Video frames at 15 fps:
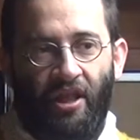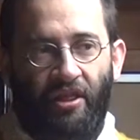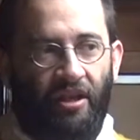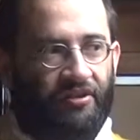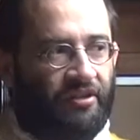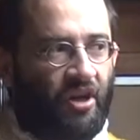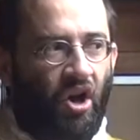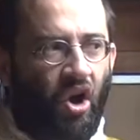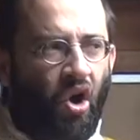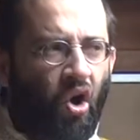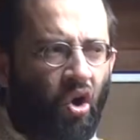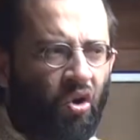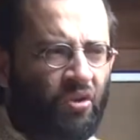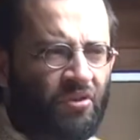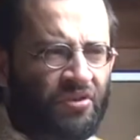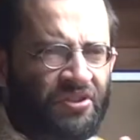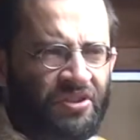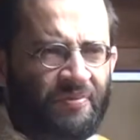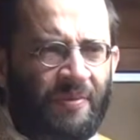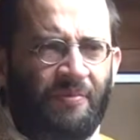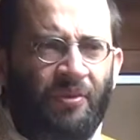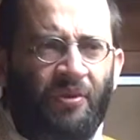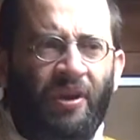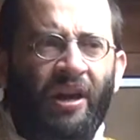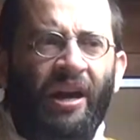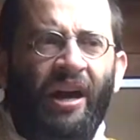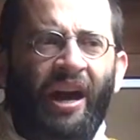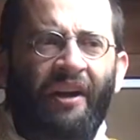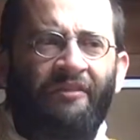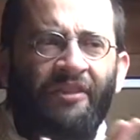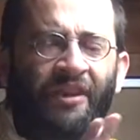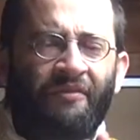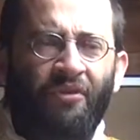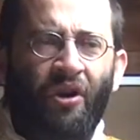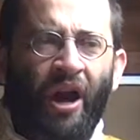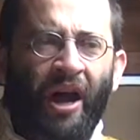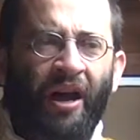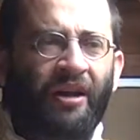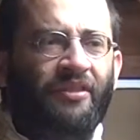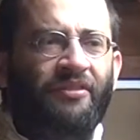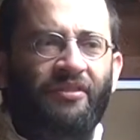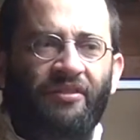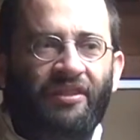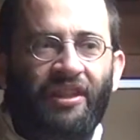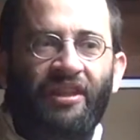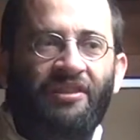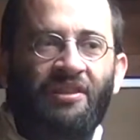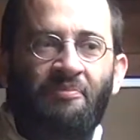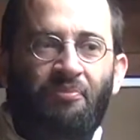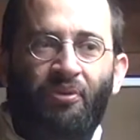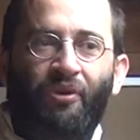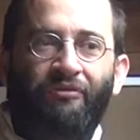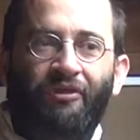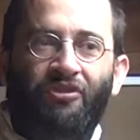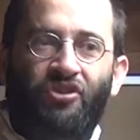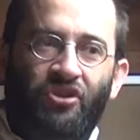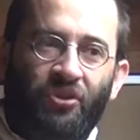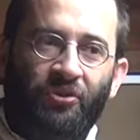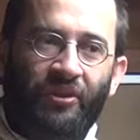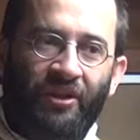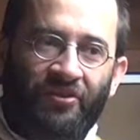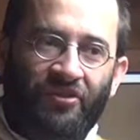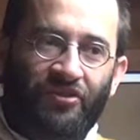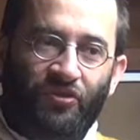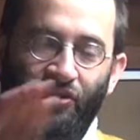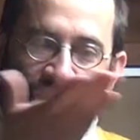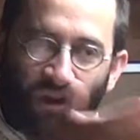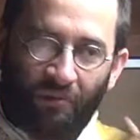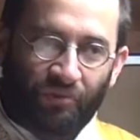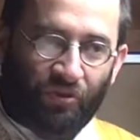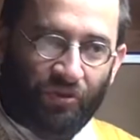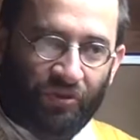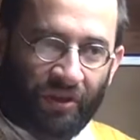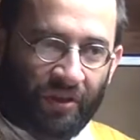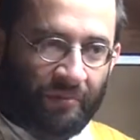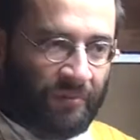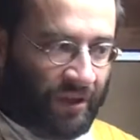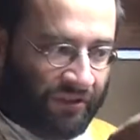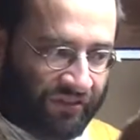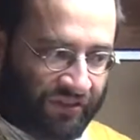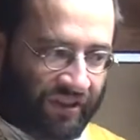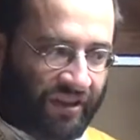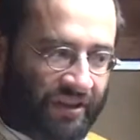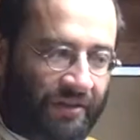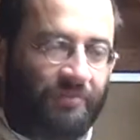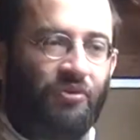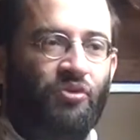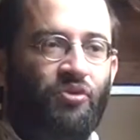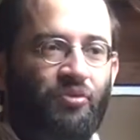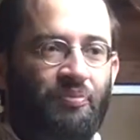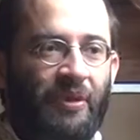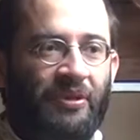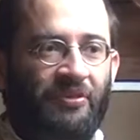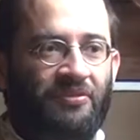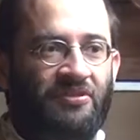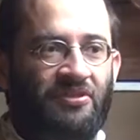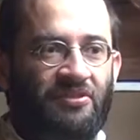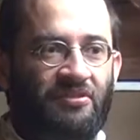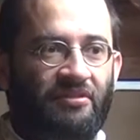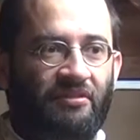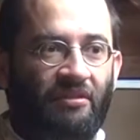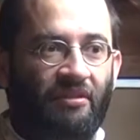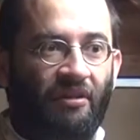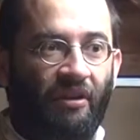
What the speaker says: That all these people have never had any prophet Jonas to come to them and tell them to do penance.